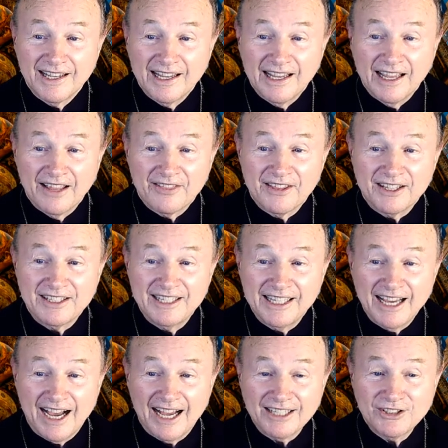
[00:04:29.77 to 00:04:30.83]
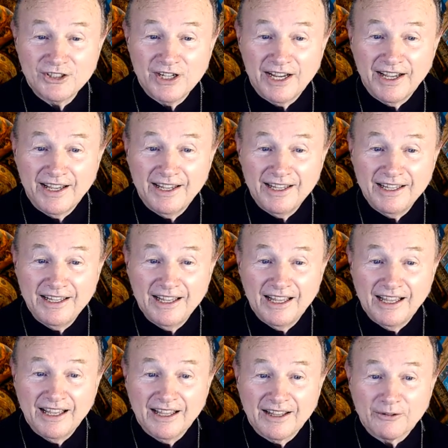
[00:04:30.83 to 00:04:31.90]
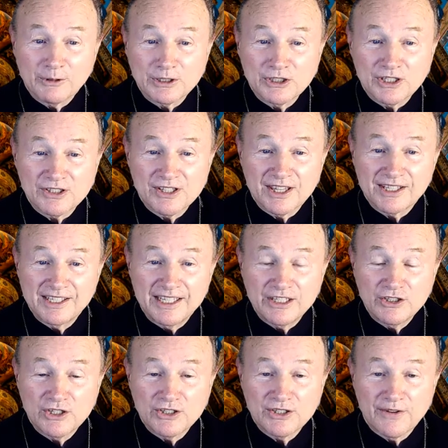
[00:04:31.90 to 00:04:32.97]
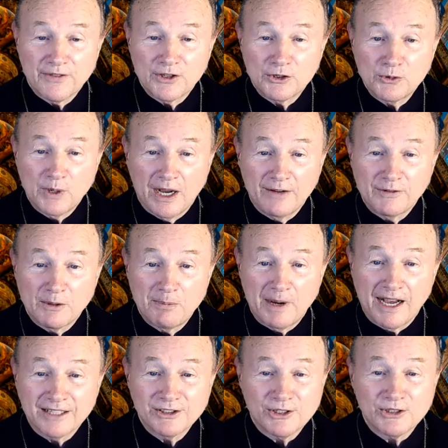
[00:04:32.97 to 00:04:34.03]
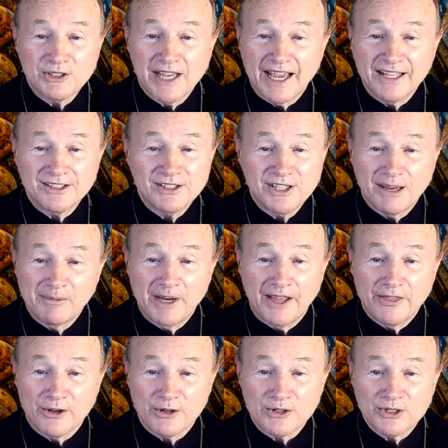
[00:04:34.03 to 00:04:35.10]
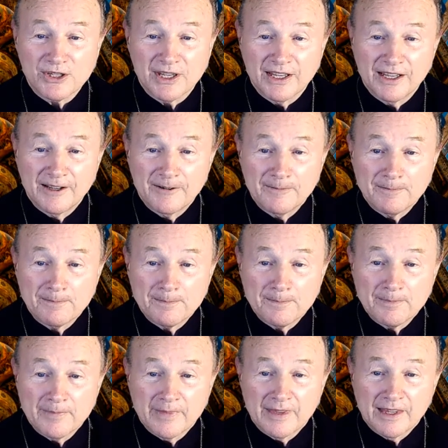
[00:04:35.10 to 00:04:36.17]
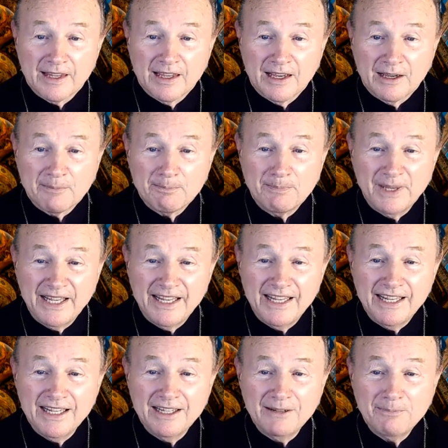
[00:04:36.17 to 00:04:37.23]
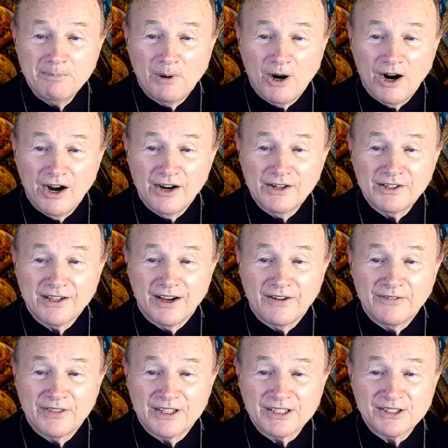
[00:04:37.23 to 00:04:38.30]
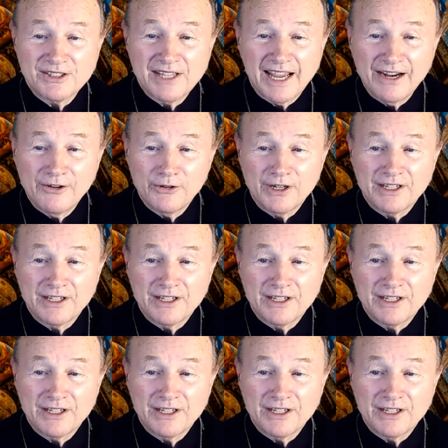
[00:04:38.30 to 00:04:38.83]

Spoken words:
the Didache, which is the teachings of the 12 apostles, and some others. Being part of the sacred